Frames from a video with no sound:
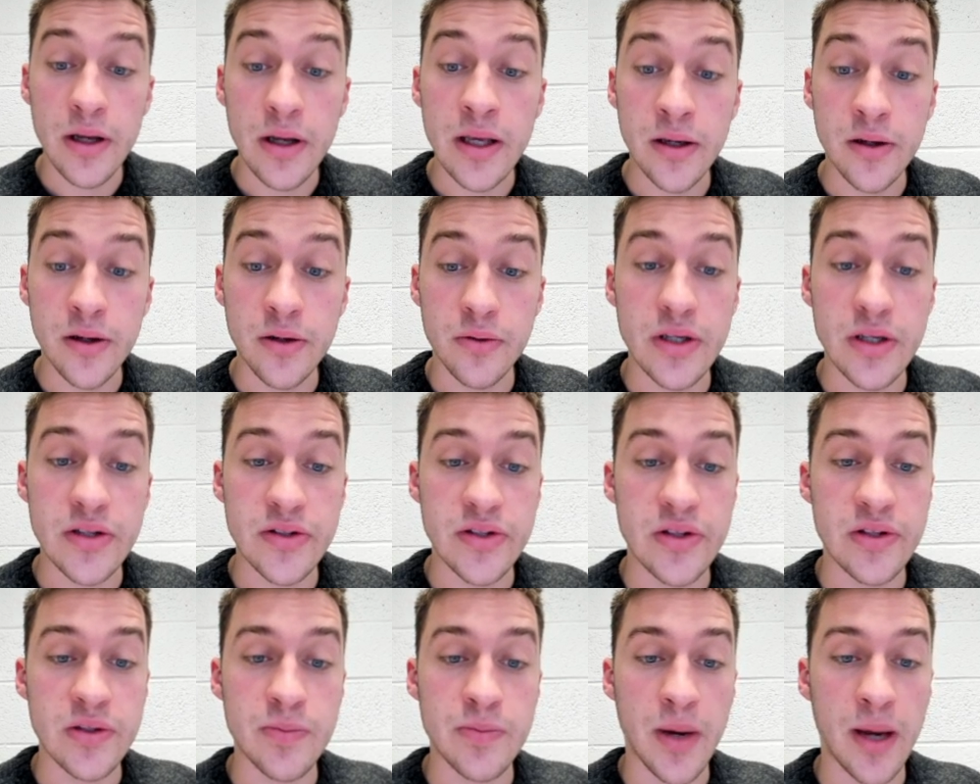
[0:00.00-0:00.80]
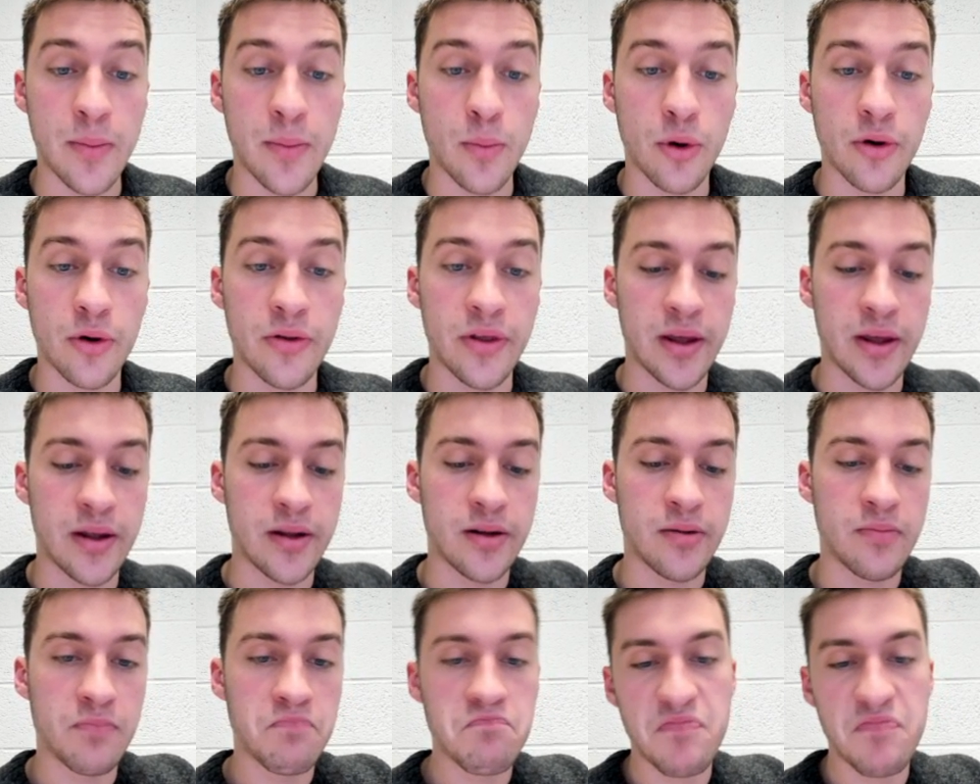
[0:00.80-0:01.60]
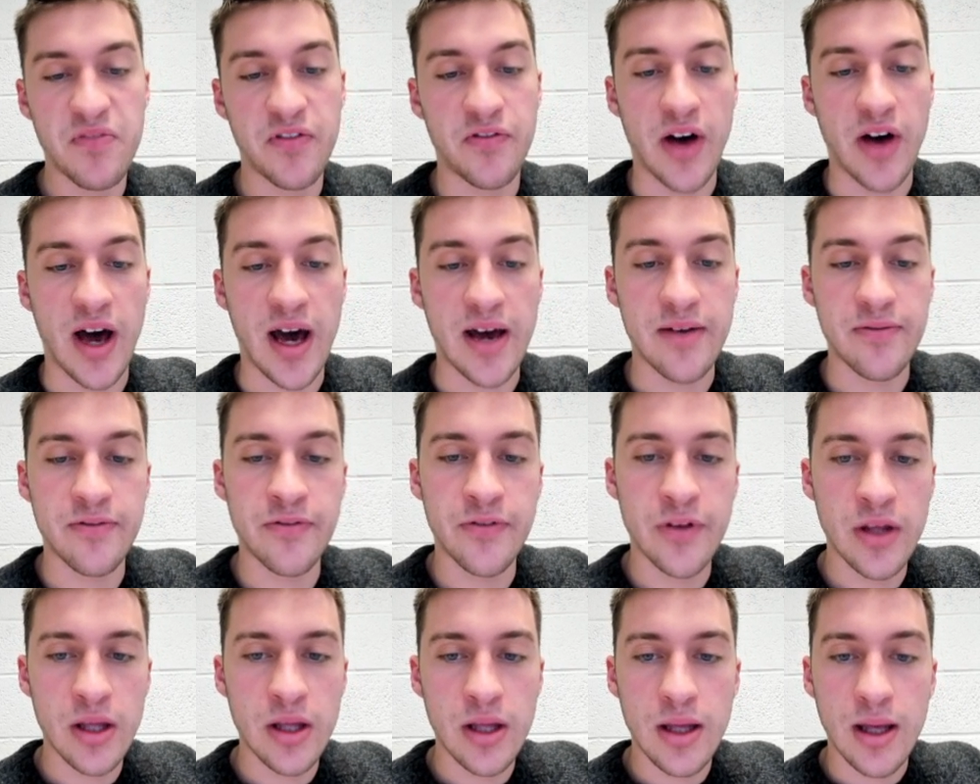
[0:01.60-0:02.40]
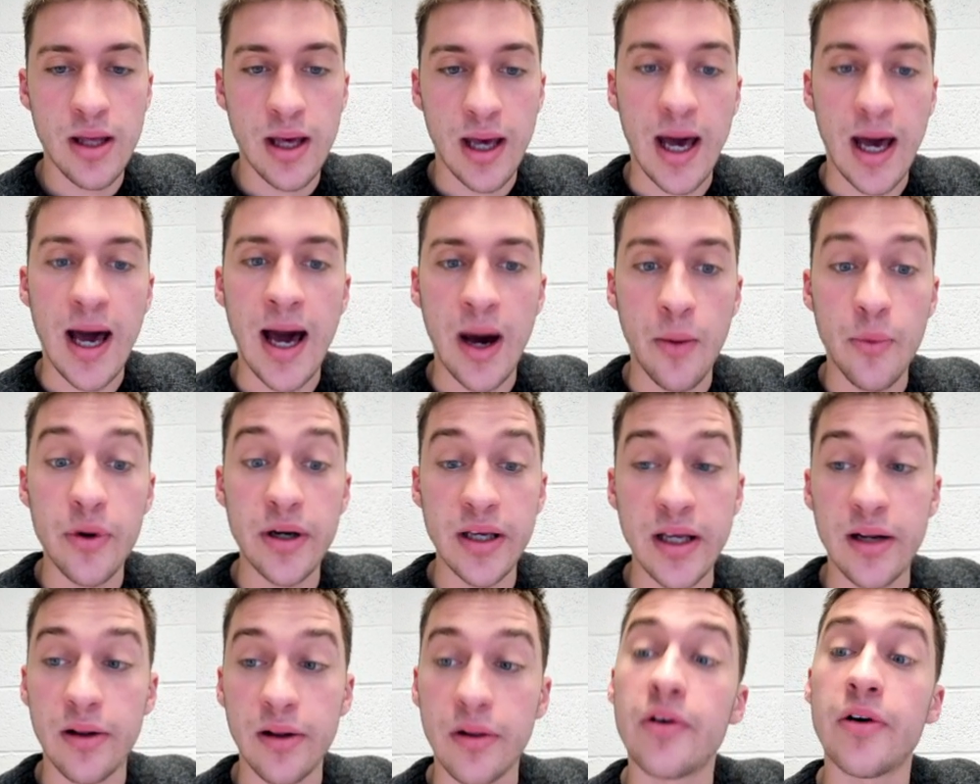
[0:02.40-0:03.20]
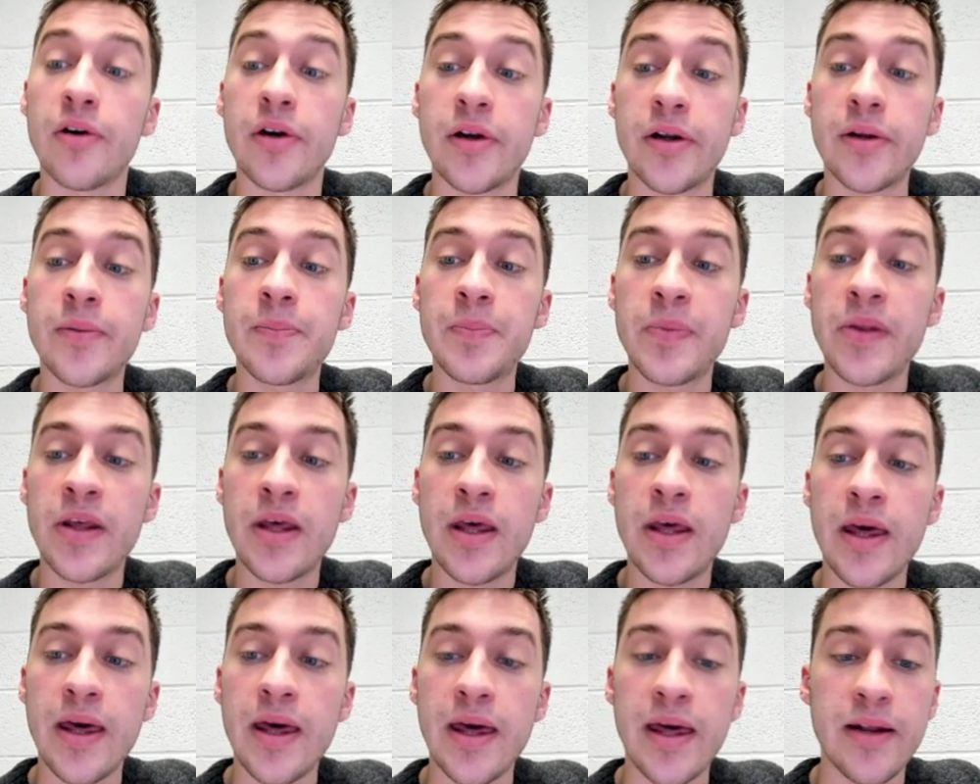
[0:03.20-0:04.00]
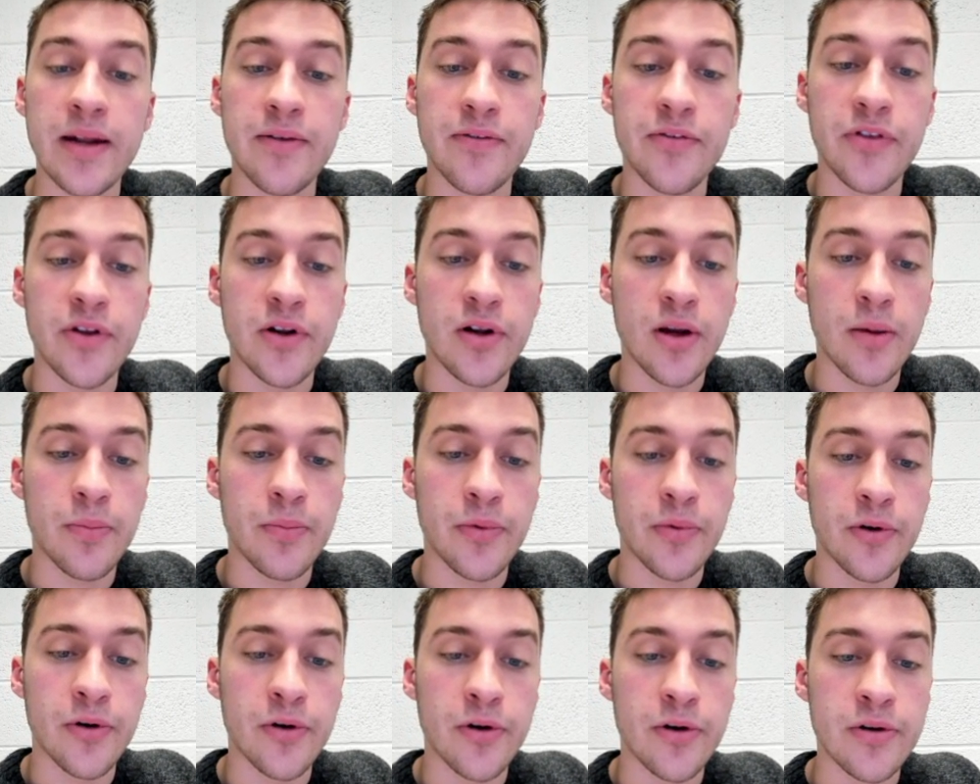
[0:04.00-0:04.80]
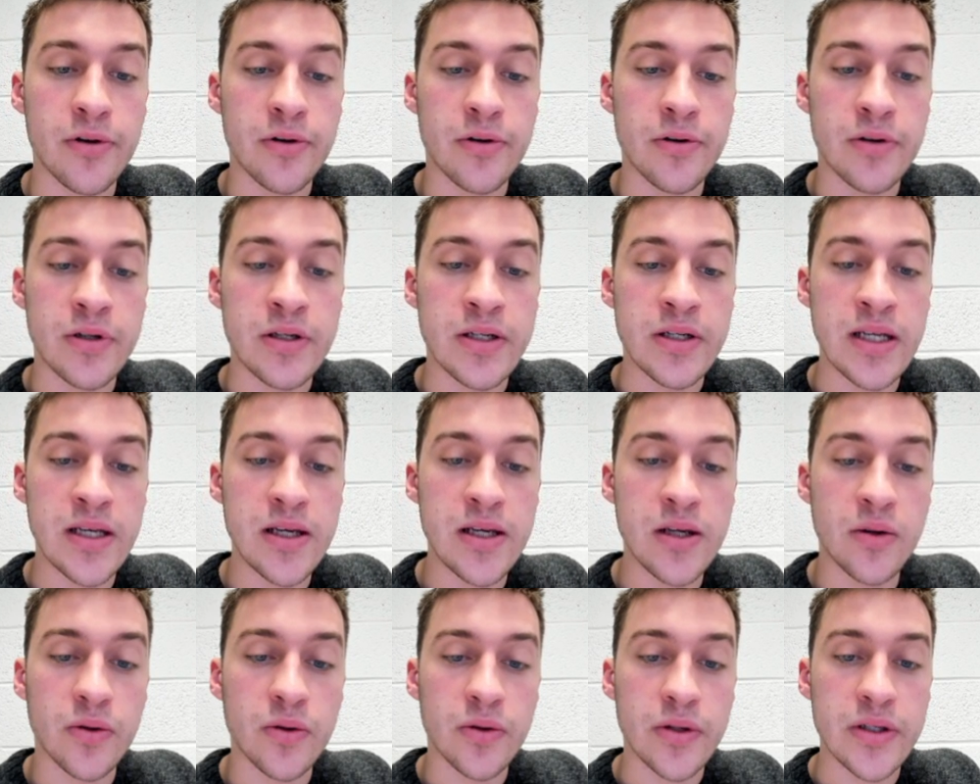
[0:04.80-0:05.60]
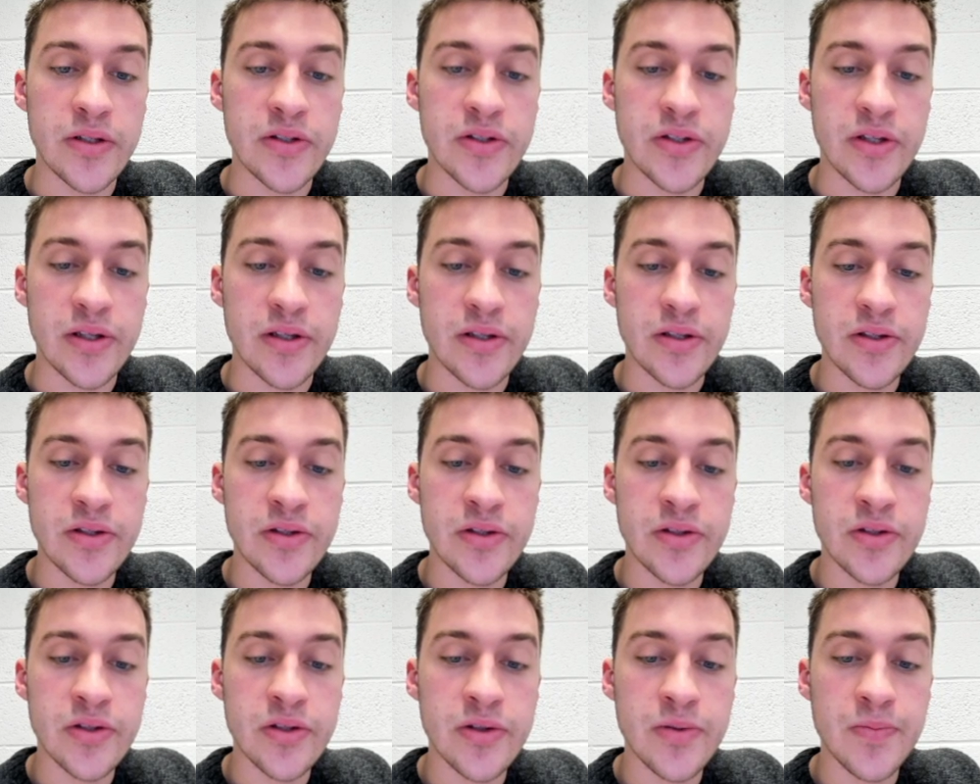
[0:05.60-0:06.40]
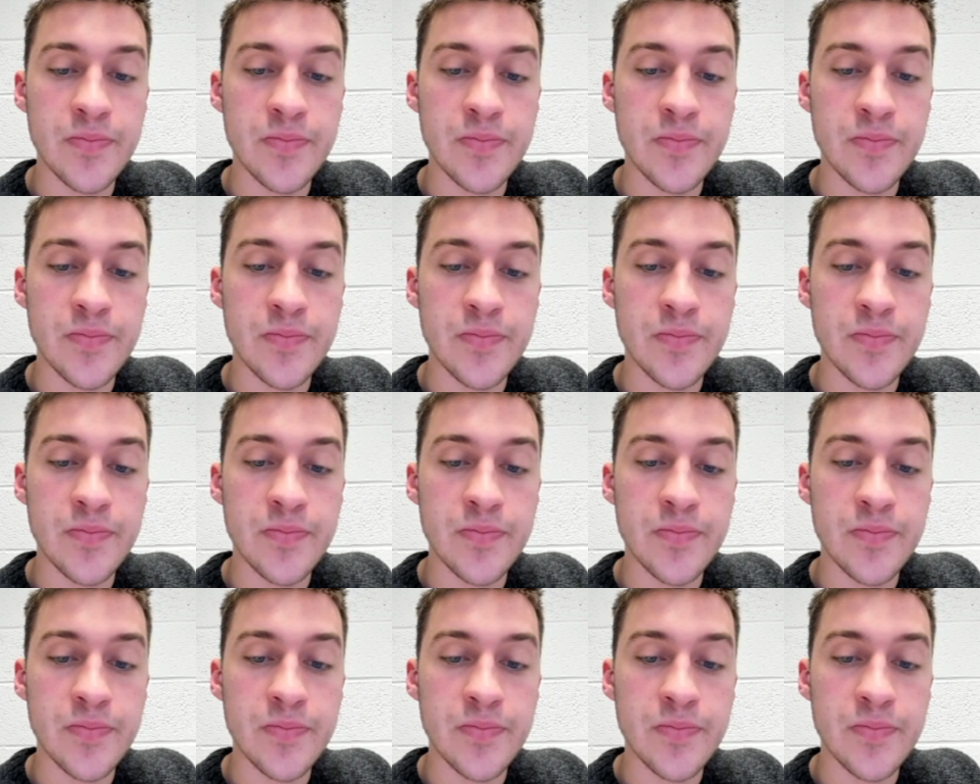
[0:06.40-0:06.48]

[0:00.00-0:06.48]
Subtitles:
increases by more than 5, I want to get alerted. And if the number decreases